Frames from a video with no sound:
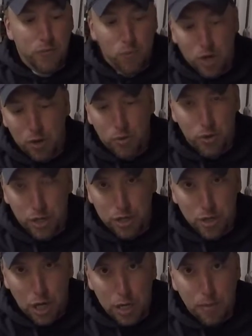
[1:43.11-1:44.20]
We're not really going to
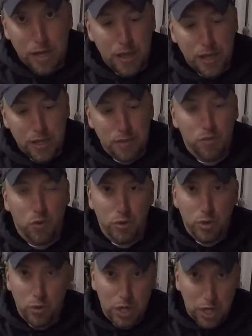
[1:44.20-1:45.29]
talk about this. We'll
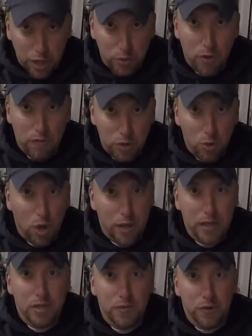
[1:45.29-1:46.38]
do another review on
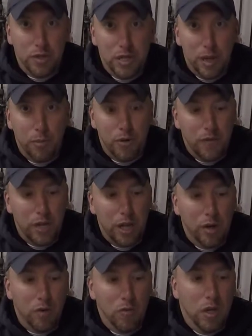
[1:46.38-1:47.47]
this for a separate
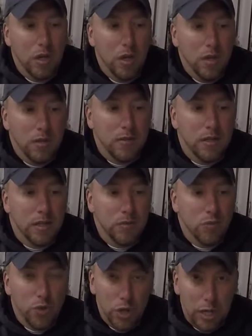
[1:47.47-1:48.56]
video to
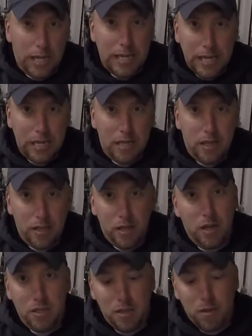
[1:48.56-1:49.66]
really get into the
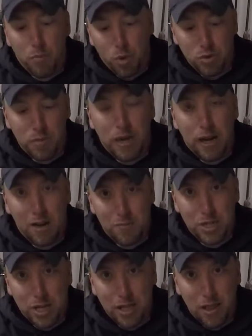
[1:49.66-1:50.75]
nuts and the bolts about how
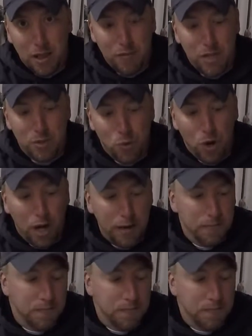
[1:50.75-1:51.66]
much I love this rod.